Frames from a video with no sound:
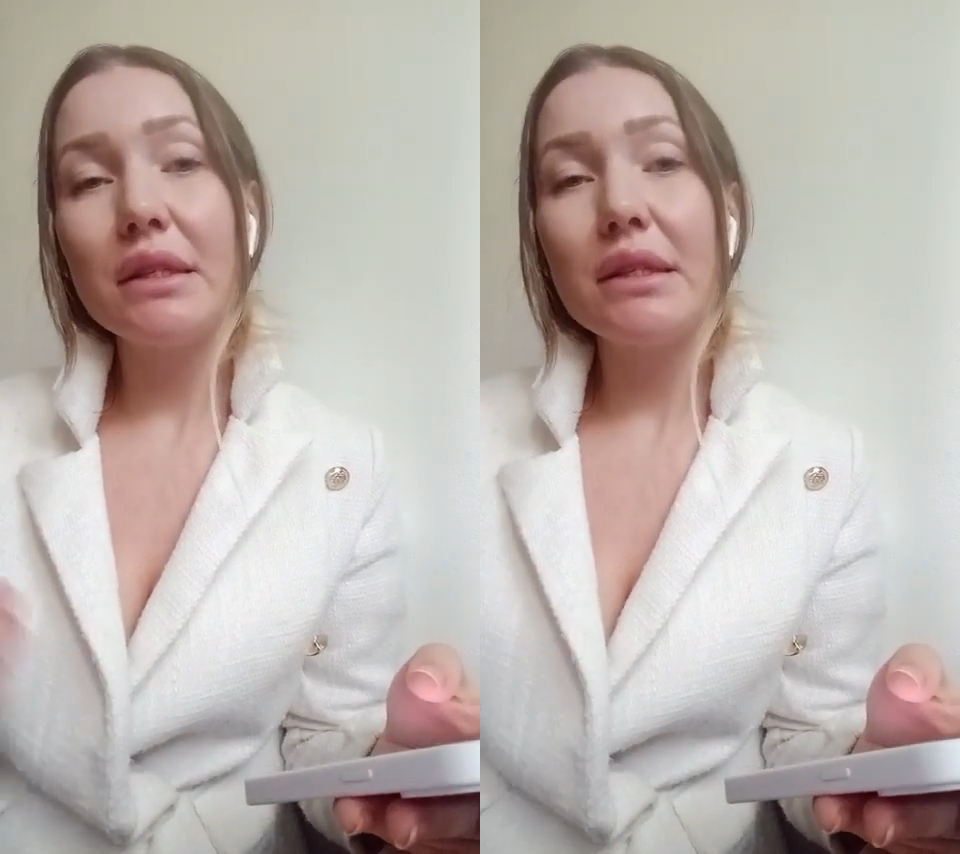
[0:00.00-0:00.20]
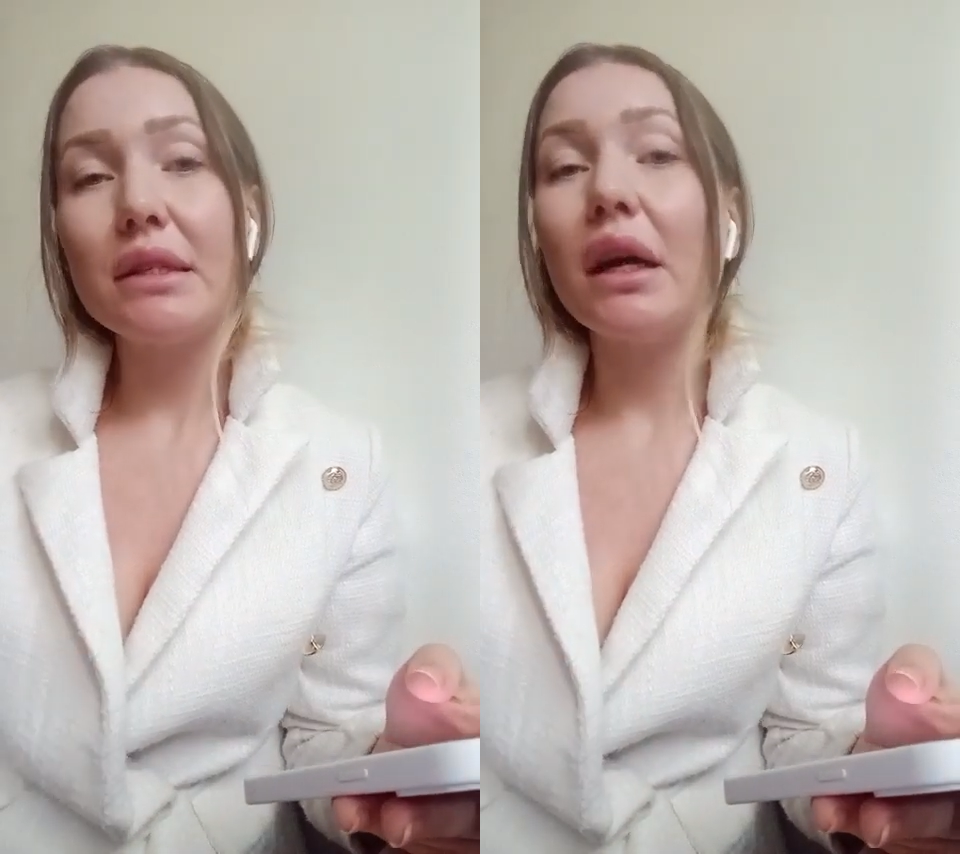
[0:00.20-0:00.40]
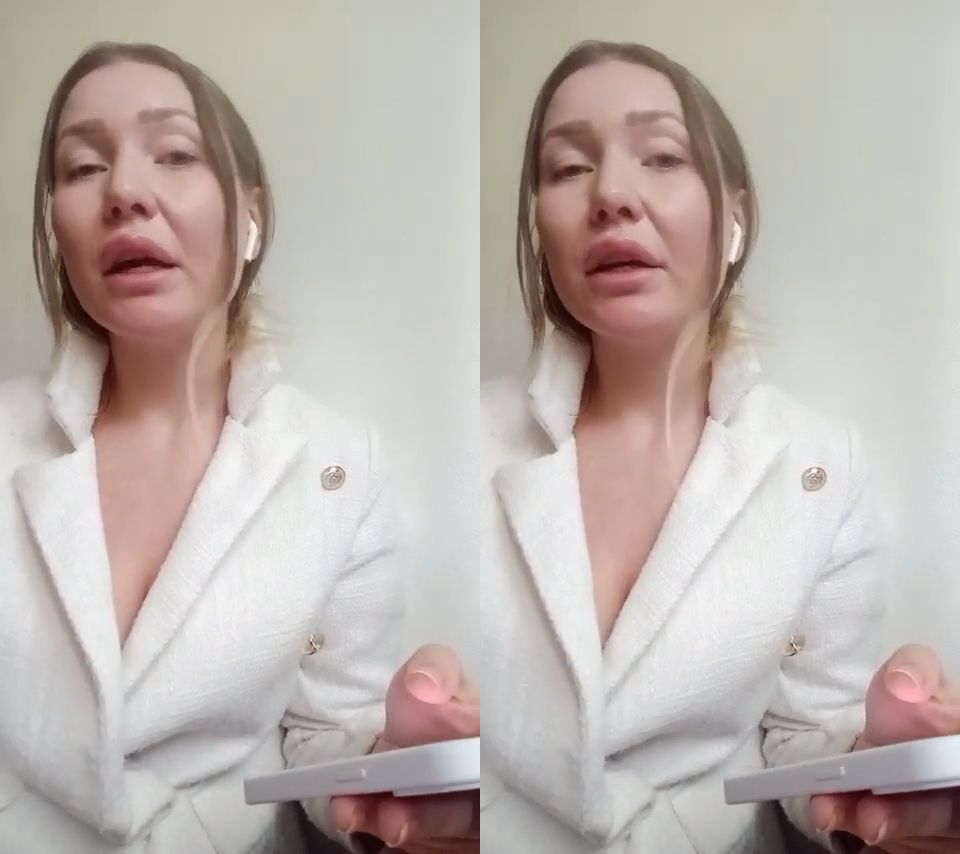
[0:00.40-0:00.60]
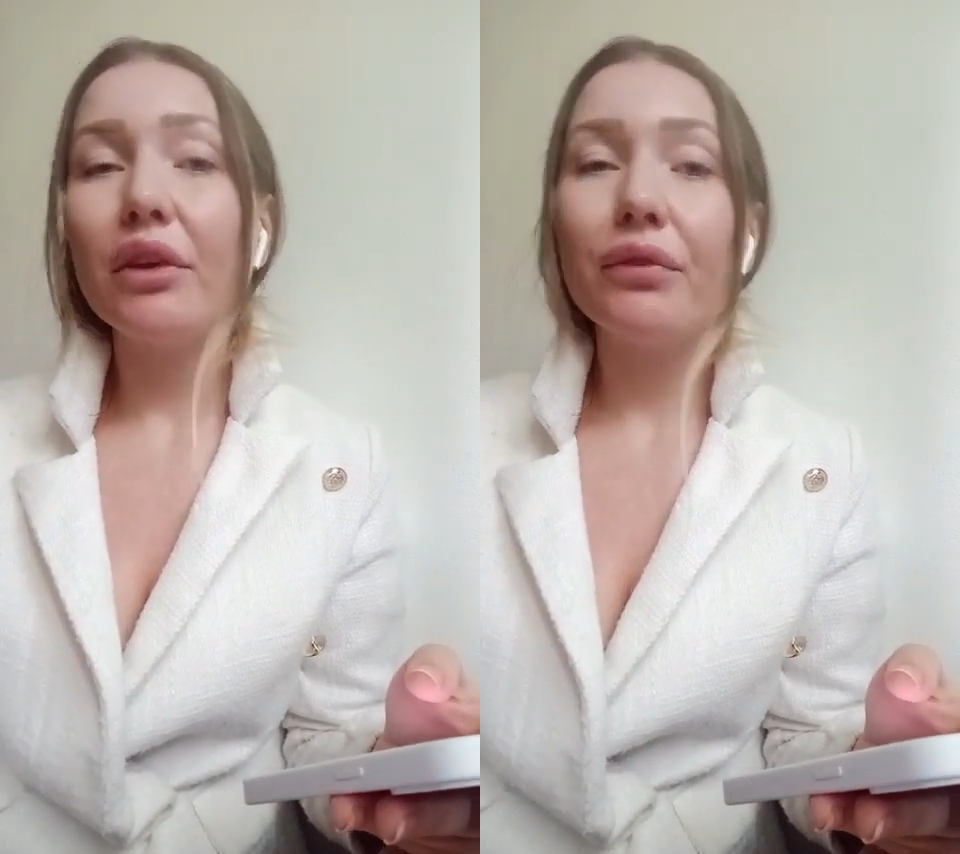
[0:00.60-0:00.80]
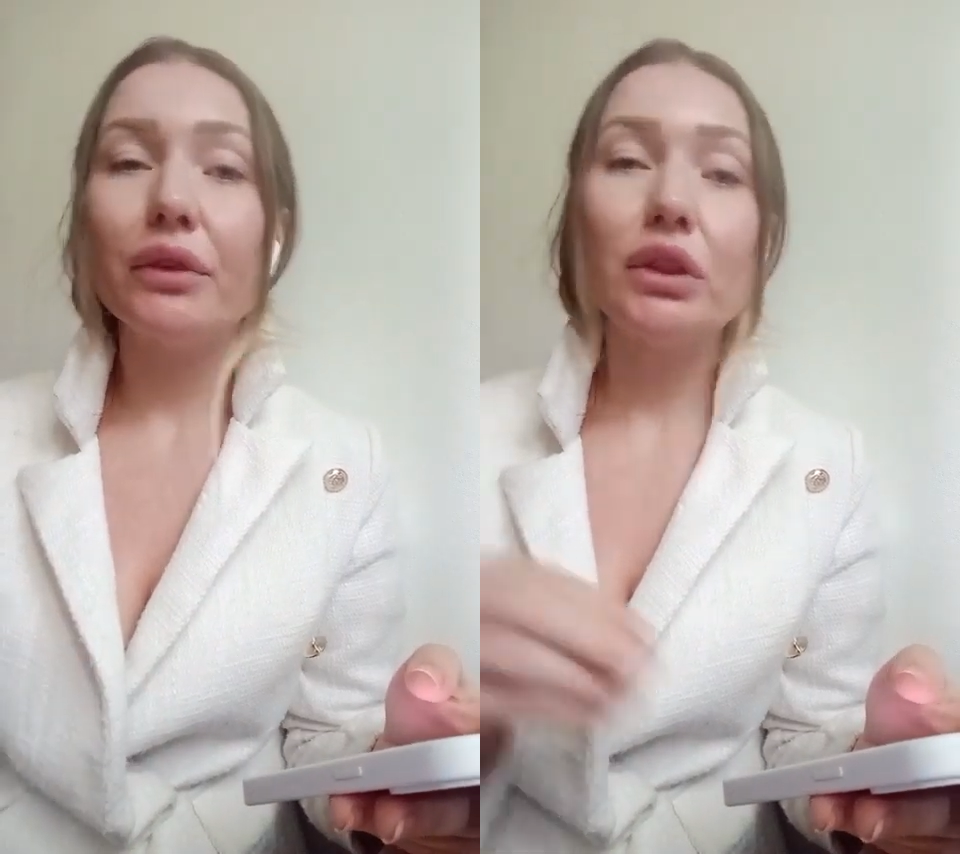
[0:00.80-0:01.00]

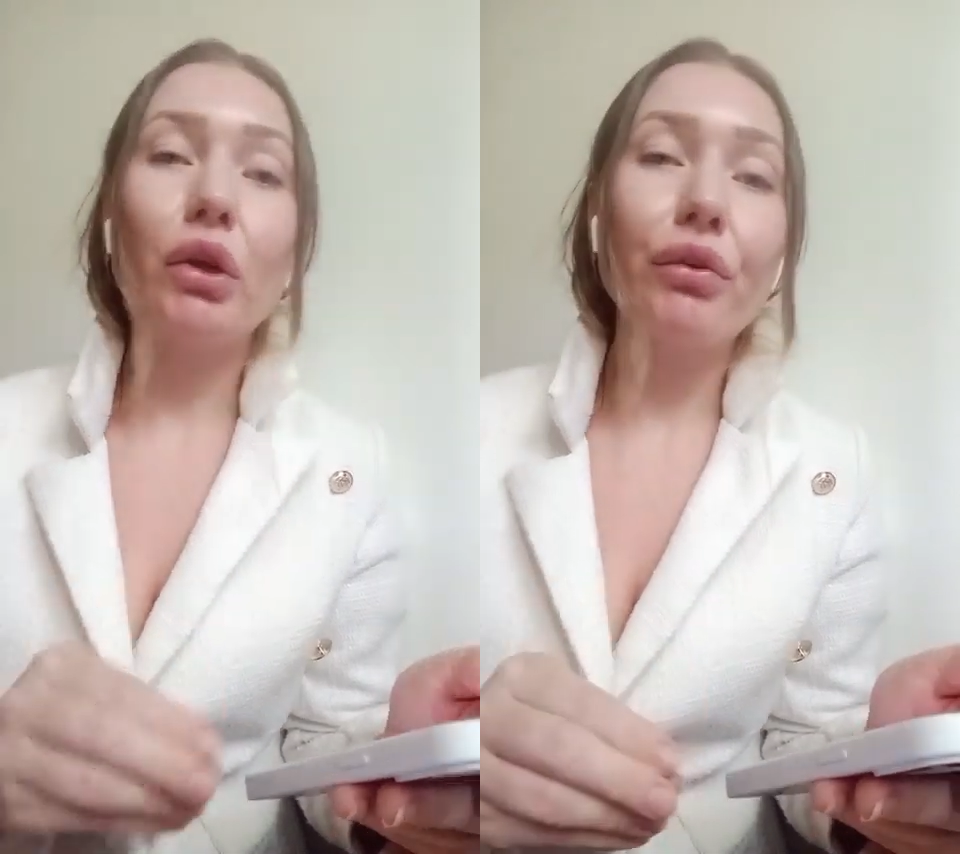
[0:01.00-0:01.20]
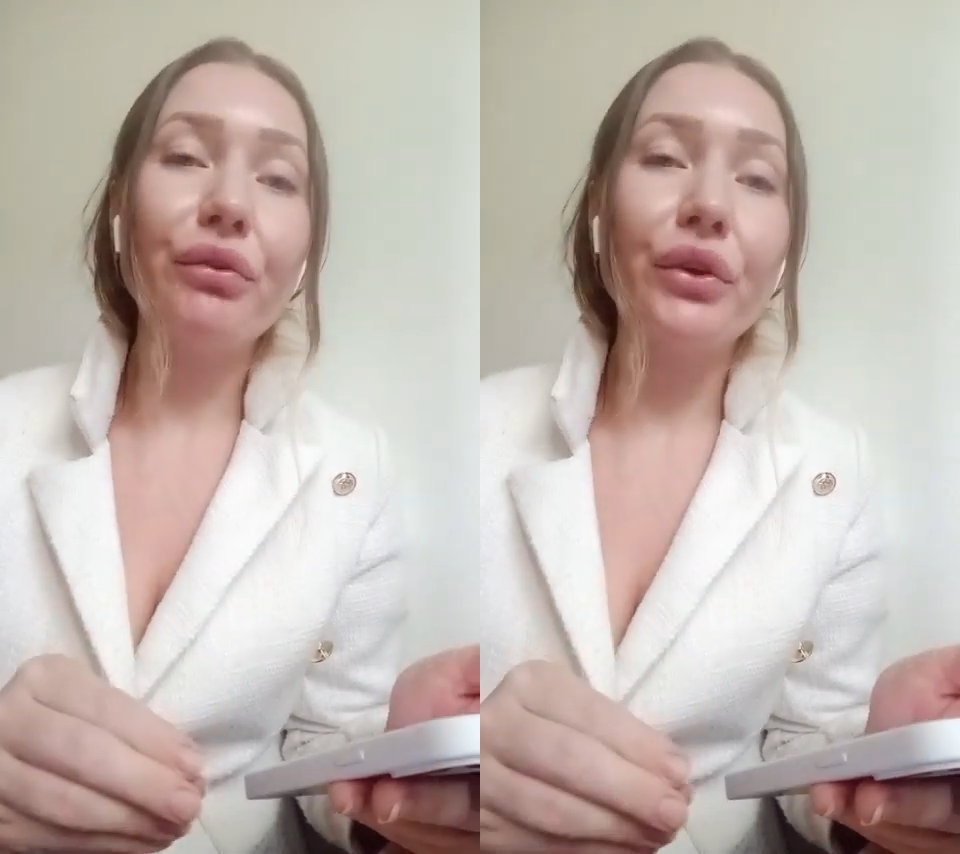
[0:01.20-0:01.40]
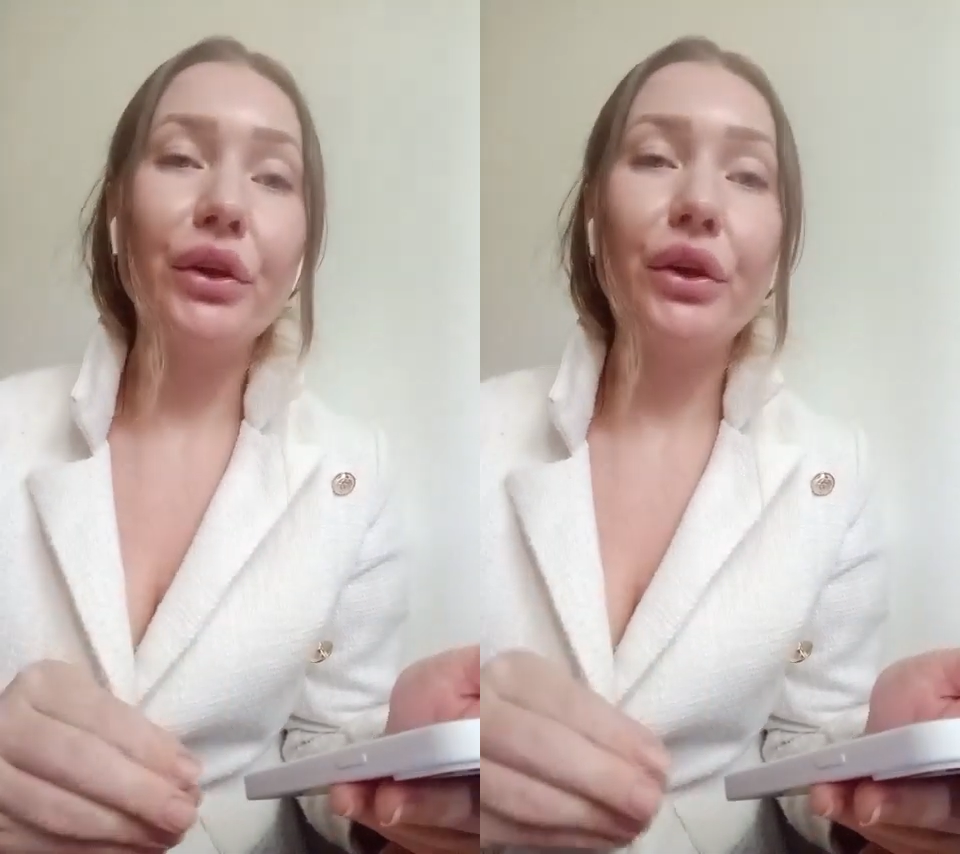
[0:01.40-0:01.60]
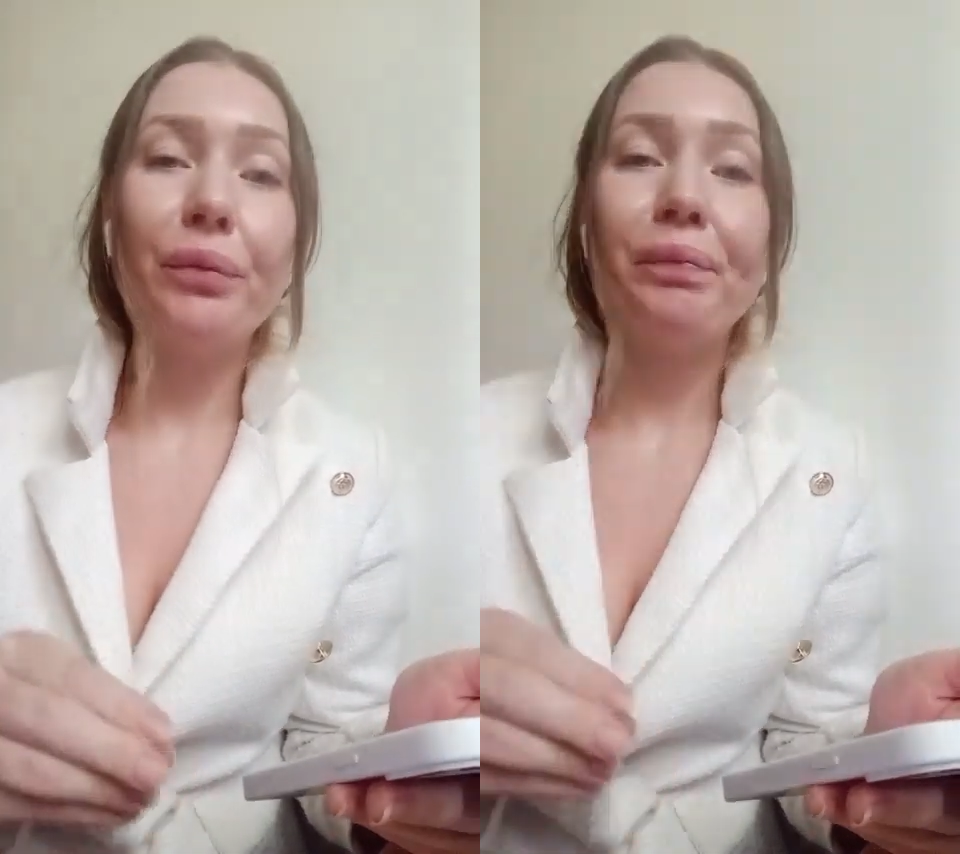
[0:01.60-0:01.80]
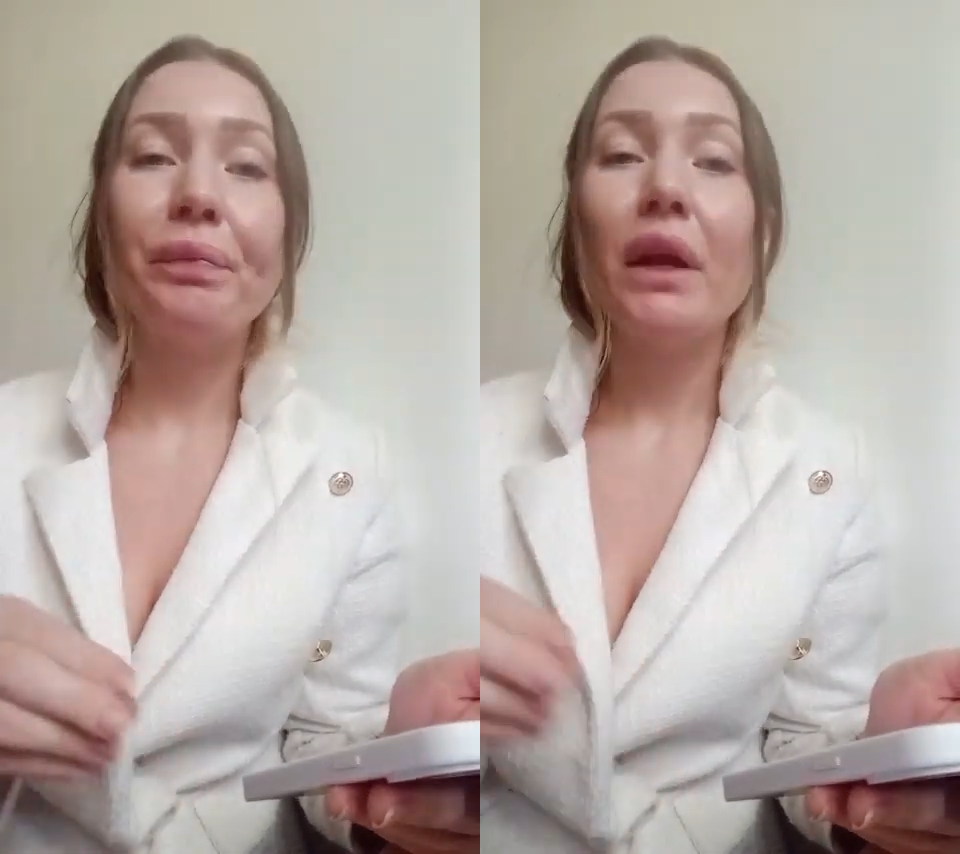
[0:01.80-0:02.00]
designer, photographer,